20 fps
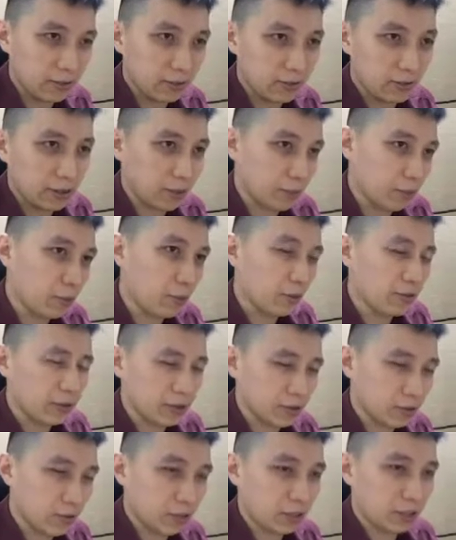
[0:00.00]
Right? It's
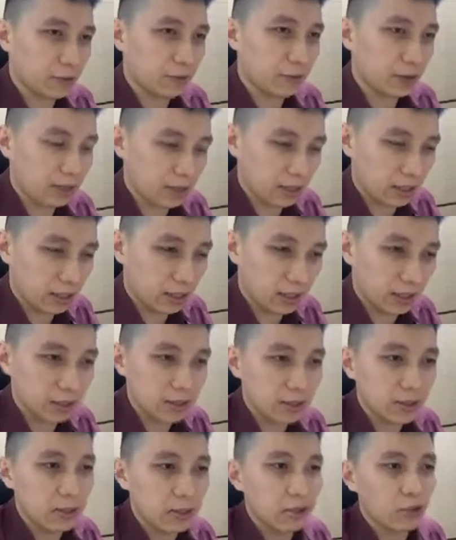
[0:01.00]
pointless to expand the glass.
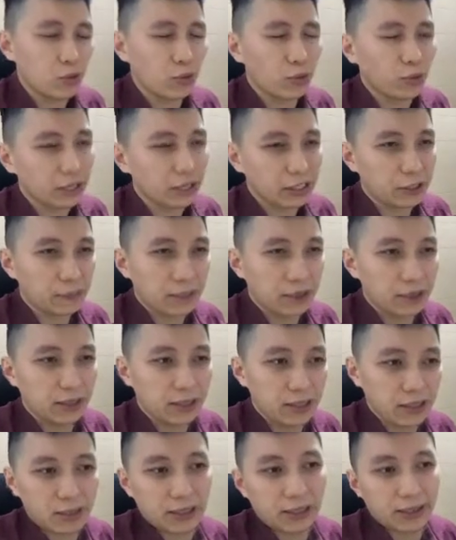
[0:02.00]
You want to
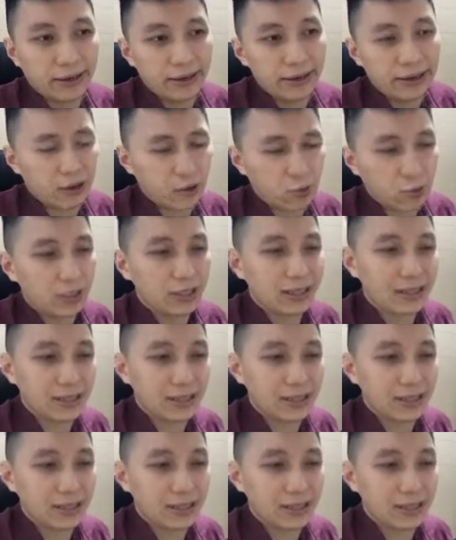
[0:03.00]
expand the liquid